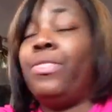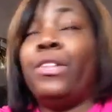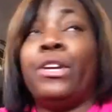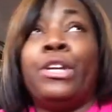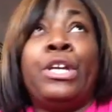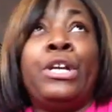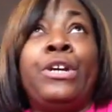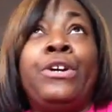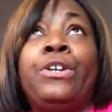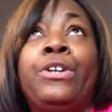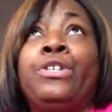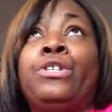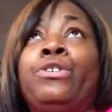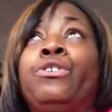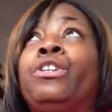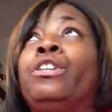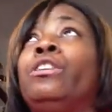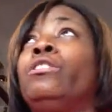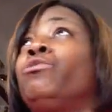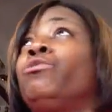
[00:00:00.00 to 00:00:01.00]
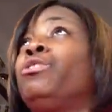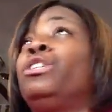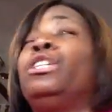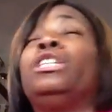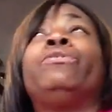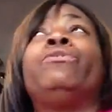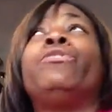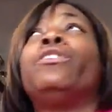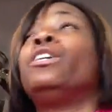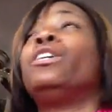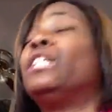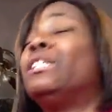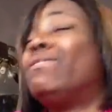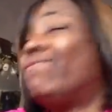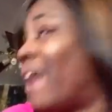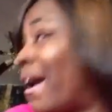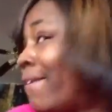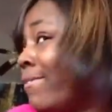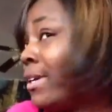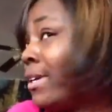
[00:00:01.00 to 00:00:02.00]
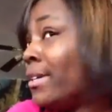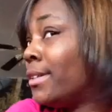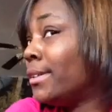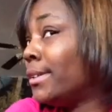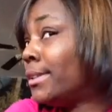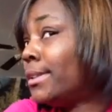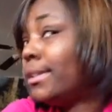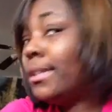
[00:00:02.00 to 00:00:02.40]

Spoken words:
a year, 2 years, 3 years, 4 years, 5 years,